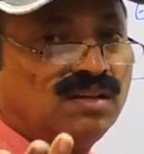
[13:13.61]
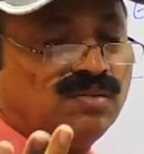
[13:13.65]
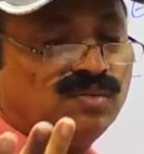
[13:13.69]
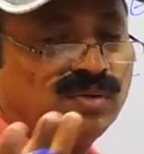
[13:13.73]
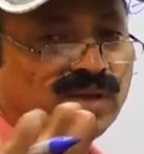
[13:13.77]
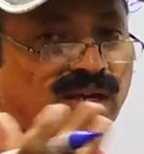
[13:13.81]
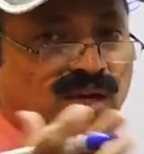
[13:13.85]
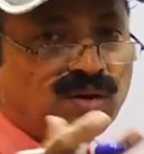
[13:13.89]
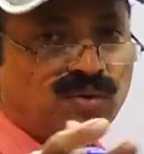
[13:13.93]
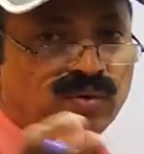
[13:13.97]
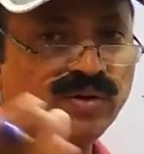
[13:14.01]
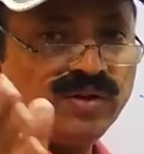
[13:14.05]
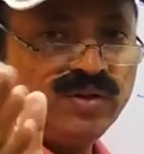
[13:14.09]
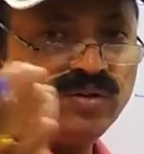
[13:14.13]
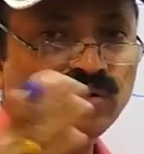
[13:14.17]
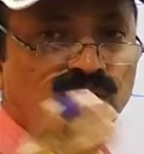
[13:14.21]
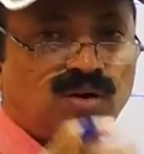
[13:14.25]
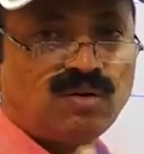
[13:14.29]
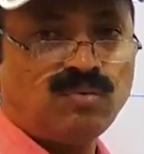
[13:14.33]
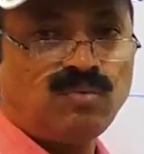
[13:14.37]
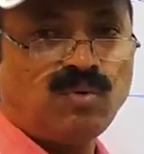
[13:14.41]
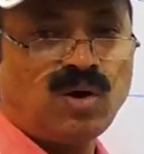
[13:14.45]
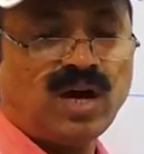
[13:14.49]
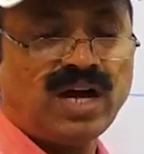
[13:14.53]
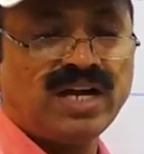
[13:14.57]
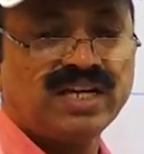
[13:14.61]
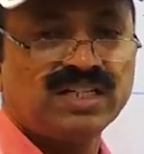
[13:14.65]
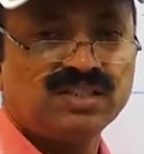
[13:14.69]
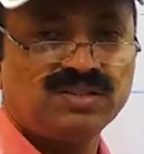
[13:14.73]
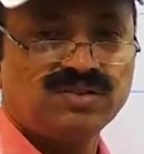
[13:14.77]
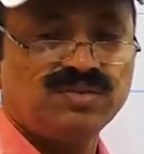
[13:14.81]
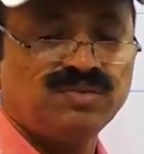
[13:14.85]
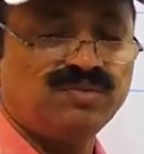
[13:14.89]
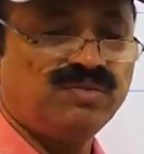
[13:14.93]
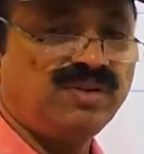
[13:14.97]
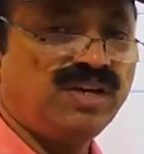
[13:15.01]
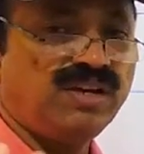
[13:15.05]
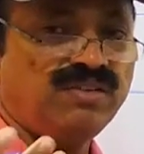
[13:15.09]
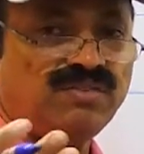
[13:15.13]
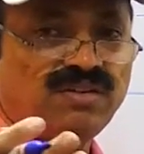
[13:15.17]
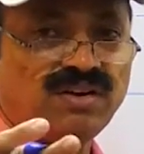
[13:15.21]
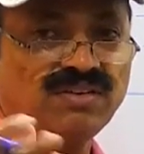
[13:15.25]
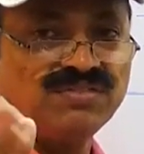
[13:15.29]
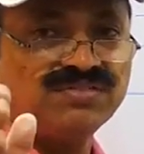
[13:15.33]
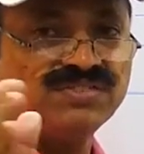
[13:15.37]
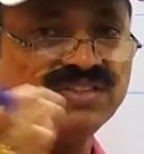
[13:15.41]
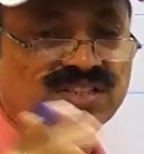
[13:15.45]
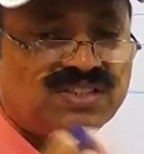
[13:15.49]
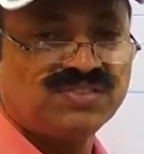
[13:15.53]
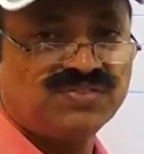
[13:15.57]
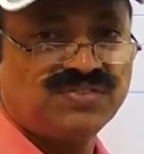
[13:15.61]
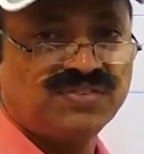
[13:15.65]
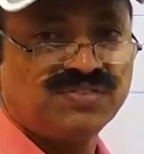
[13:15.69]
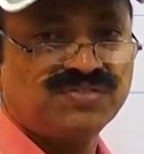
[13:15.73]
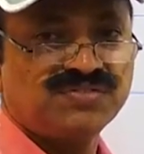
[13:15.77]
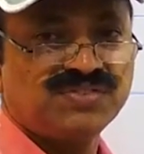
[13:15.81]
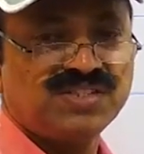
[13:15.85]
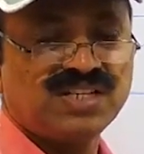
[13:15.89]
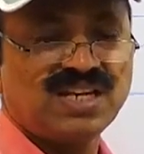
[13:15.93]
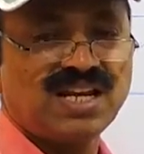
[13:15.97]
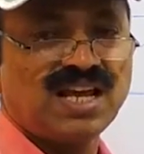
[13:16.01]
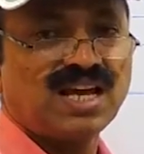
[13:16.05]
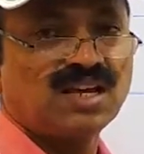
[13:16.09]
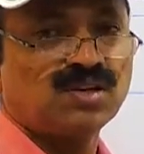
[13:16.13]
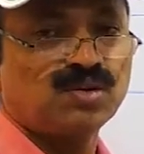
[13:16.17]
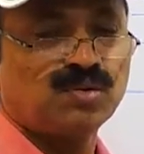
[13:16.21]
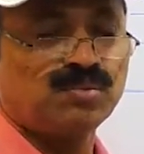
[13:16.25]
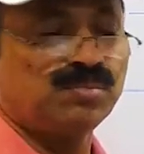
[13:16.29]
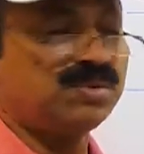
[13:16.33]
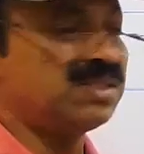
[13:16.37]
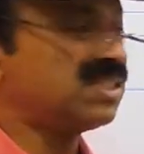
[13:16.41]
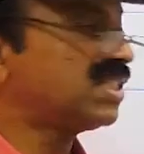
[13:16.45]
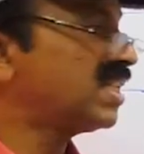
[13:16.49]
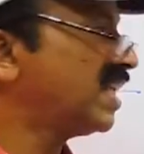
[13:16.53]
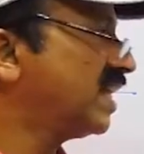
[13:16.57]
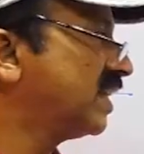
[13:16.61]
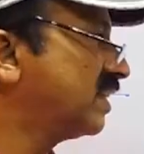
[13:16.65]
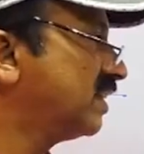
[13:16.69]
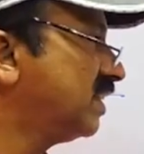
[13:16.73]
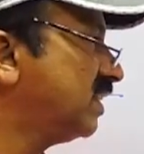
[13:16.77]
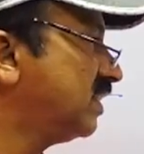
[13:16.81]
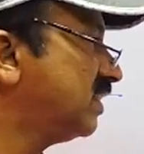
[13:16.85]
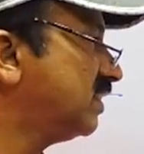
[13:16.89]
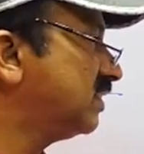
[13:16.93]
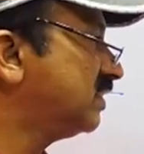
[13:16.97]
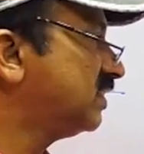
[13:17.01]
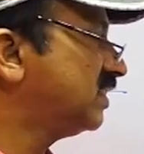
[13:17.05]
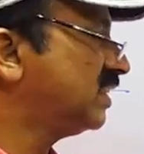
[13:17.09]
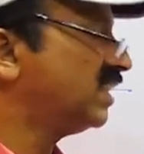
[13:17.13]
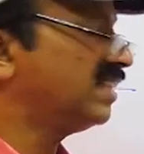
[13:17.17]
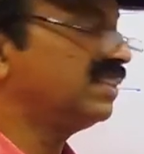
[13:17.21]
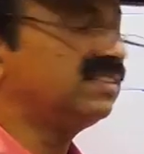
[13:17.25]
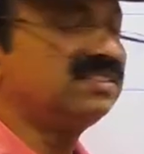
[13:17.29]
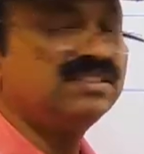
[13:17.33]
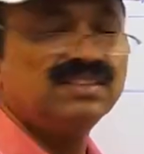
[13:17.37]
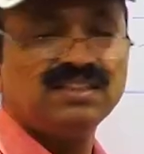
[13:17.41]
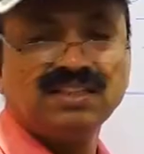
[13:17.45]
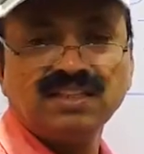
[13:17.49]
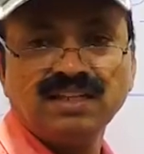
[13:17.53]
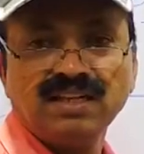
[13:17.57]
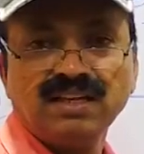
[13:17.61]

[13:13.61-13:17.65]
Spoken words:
We are going to waive off this 50 lakh rupees, like that it said.